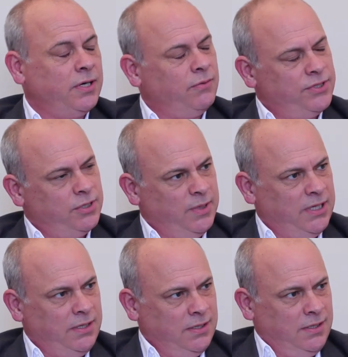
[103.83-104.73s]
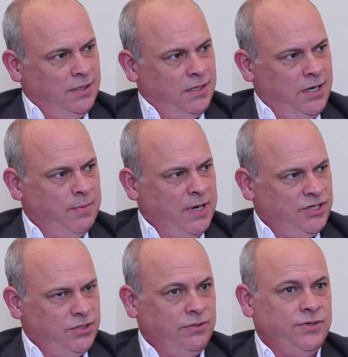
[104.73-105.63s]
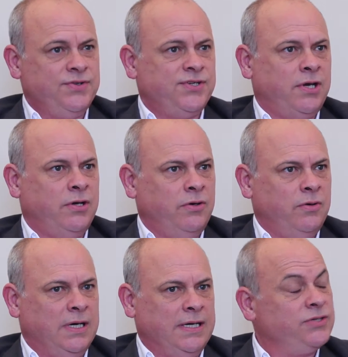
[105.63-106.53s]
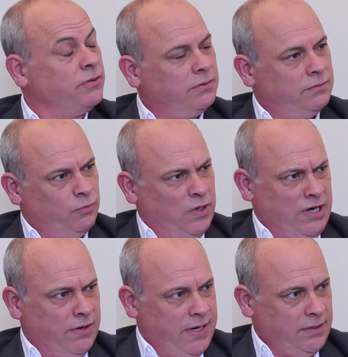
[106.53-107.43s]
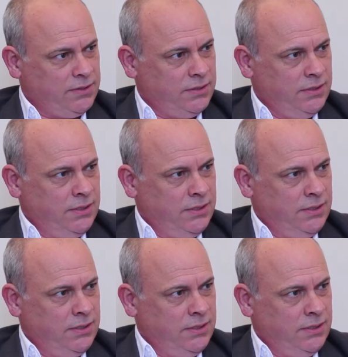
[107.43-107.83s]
I wanted to be near my children, so I took 1 year out